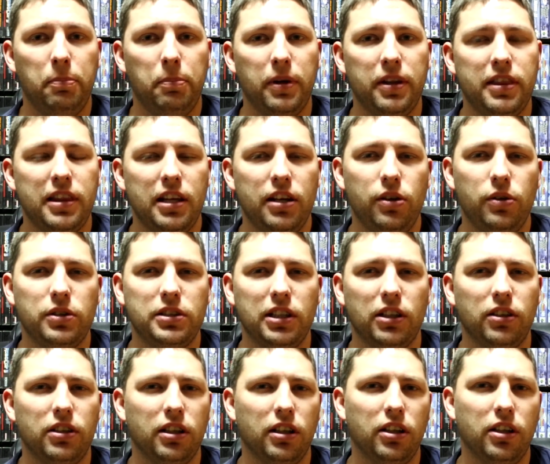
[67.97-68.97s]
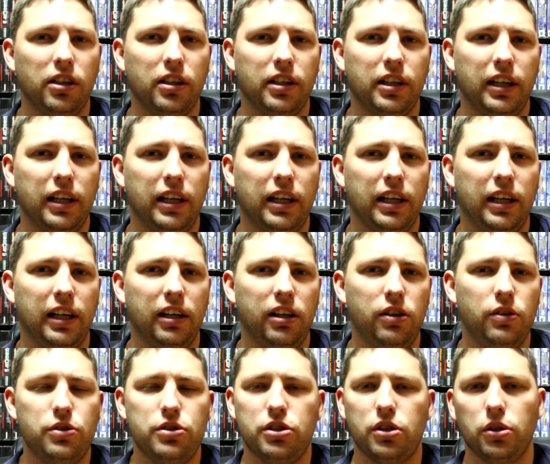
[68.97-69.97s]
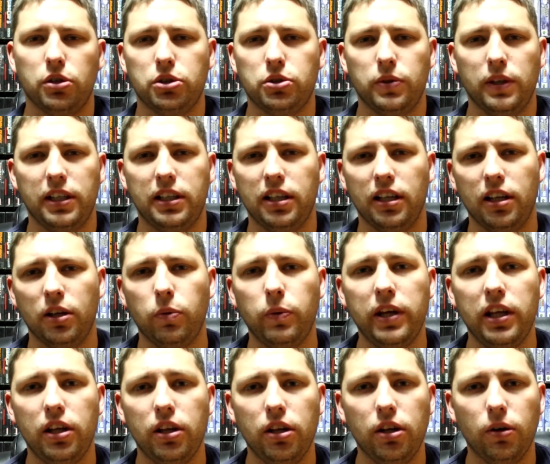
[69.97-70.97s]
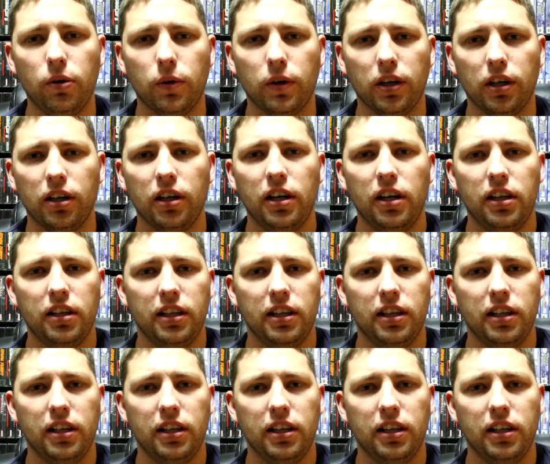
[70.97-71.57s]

but then you start to look, uh, you just go straight to the Wii U or